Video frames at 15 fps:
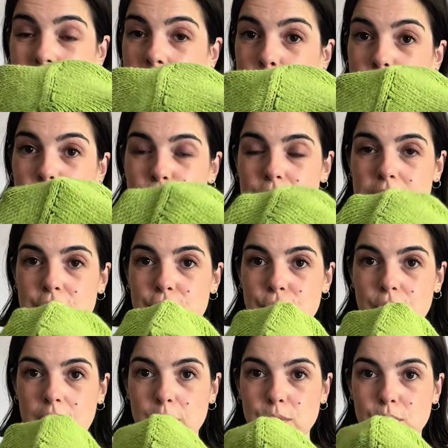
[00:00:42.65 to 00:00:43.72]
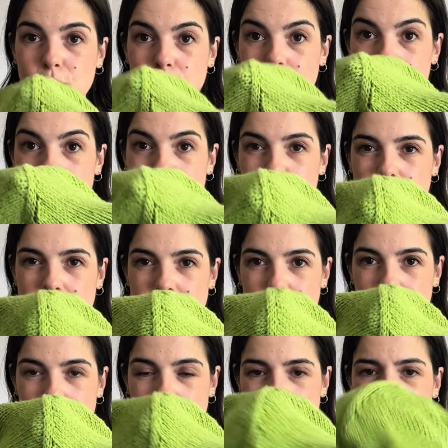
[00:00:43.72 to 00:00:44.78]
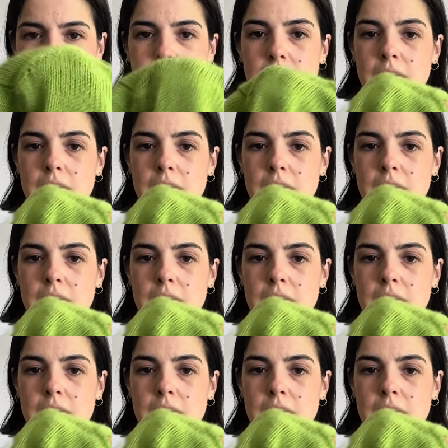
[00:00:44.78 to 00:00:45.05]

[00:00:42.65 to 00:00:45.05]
I'm not really sure how to call this because I think